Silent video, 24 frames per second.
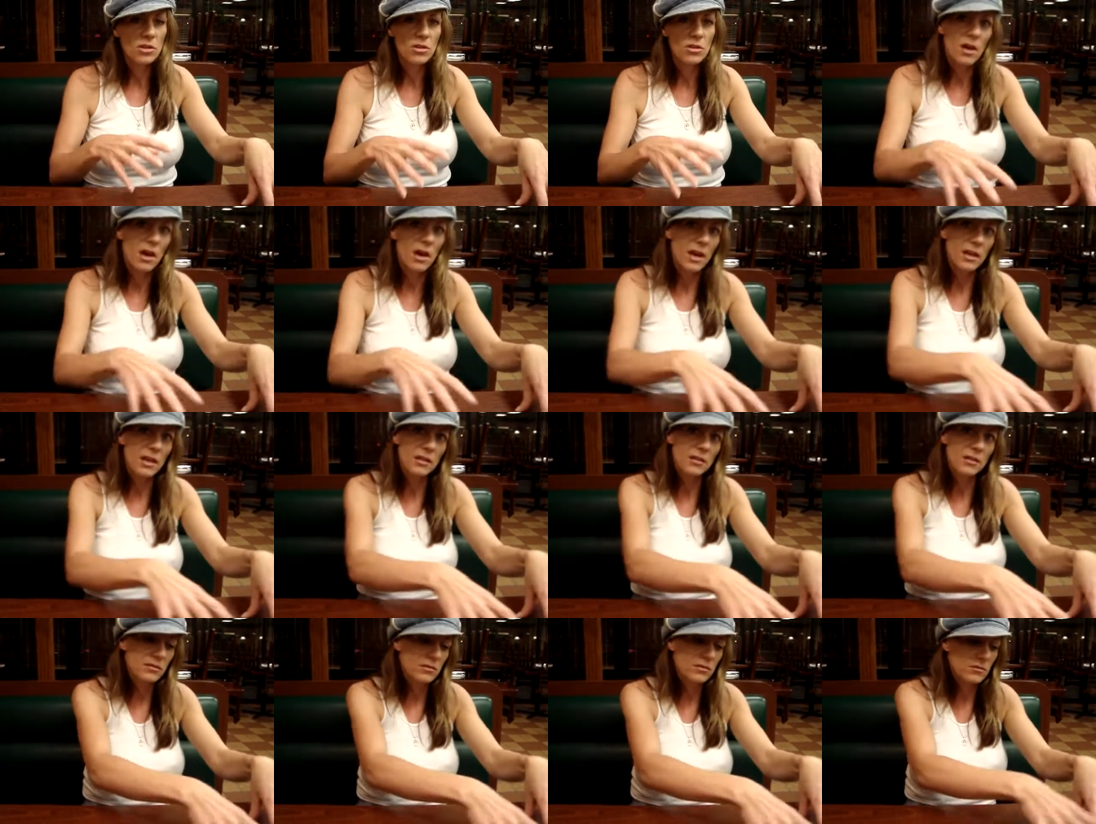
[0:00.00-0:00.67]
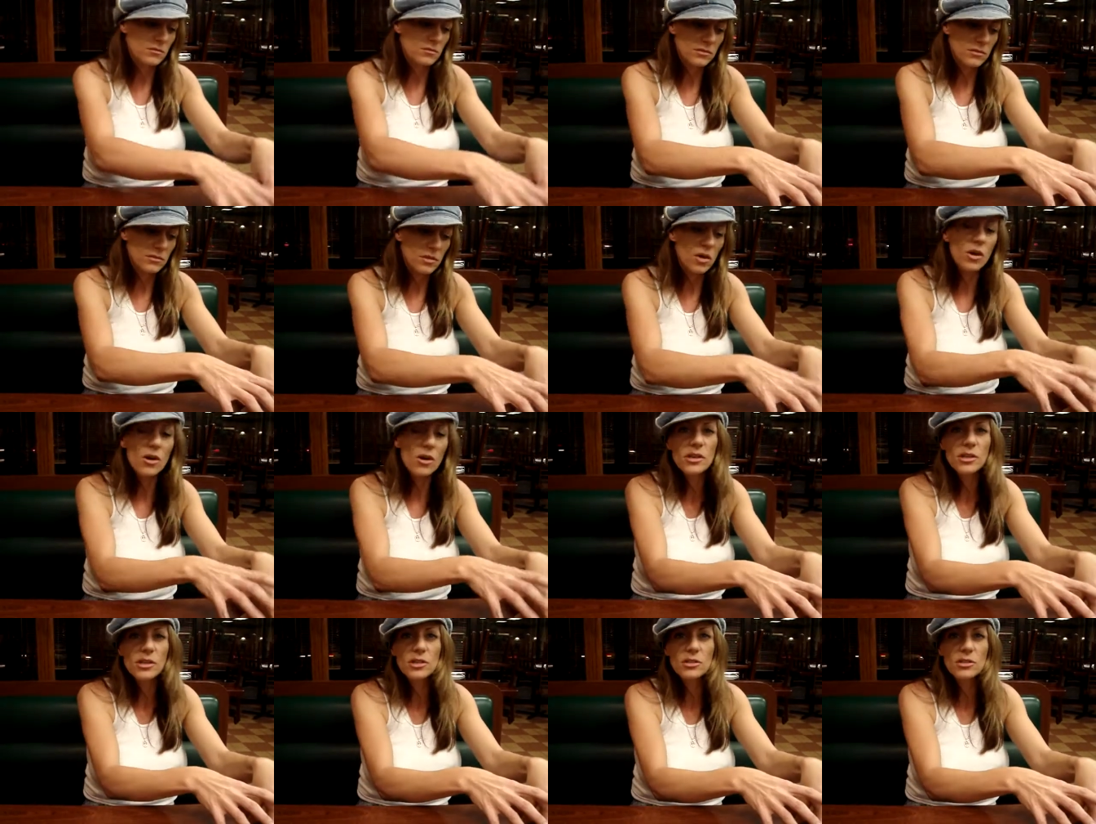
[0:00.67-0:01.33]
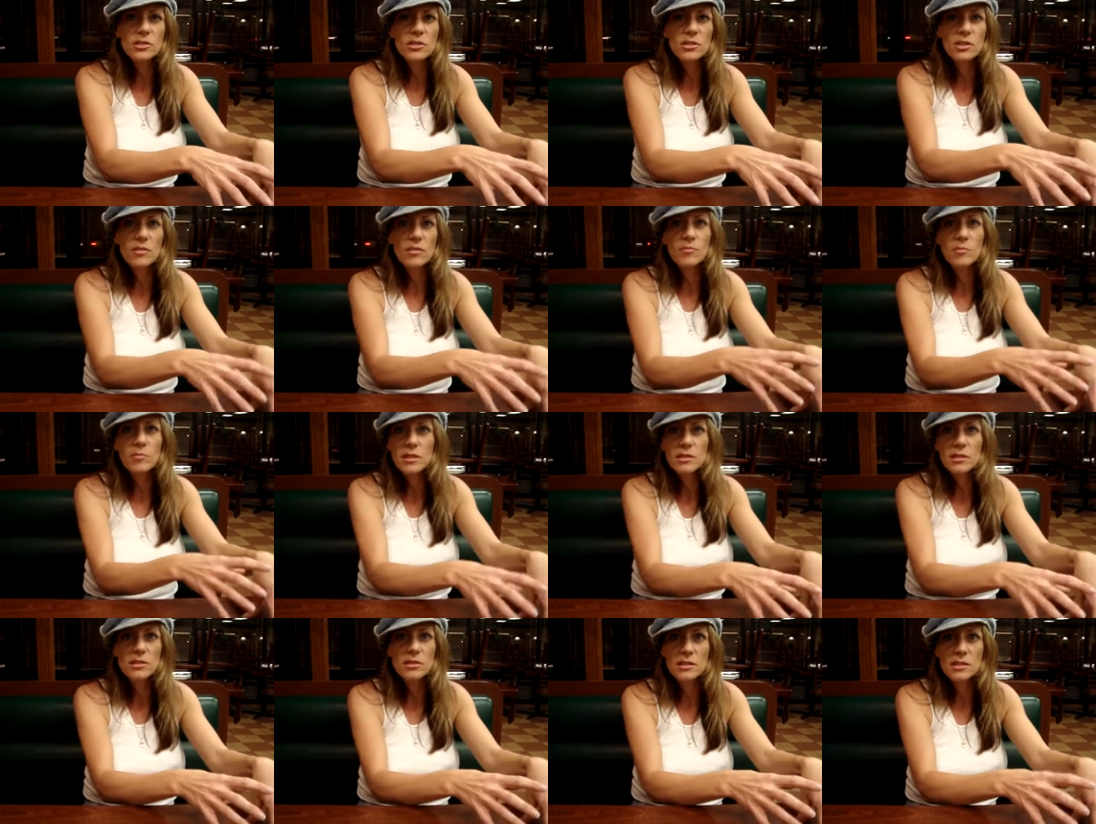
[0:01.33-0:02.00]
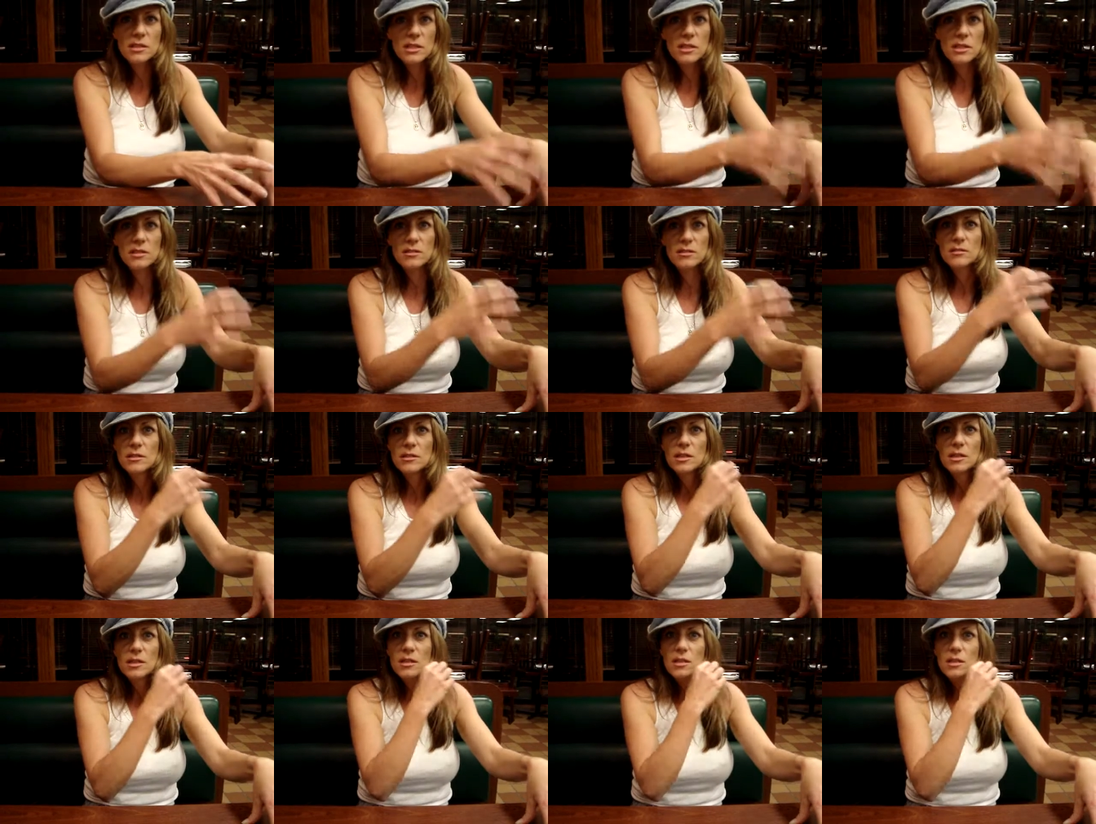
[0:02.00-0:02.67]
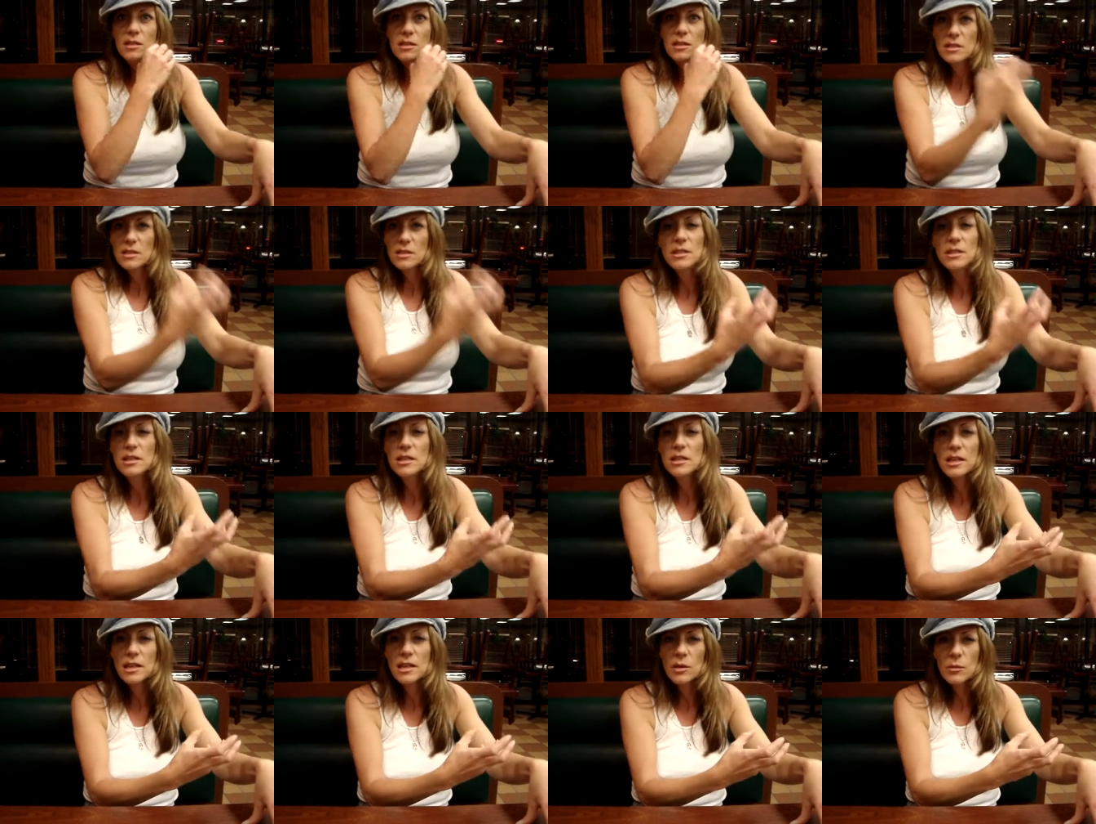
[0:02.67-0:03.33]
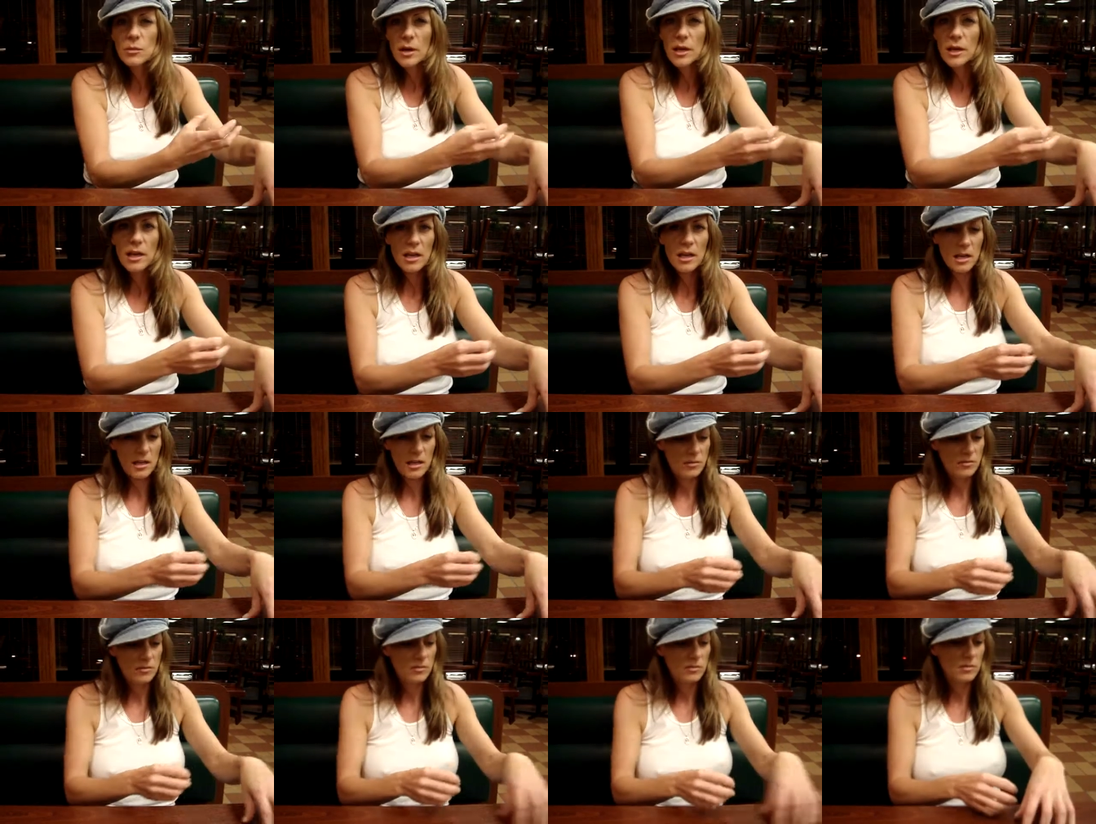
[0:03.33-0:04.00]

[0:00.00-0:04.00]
You're not hurting yourself mentally in any way.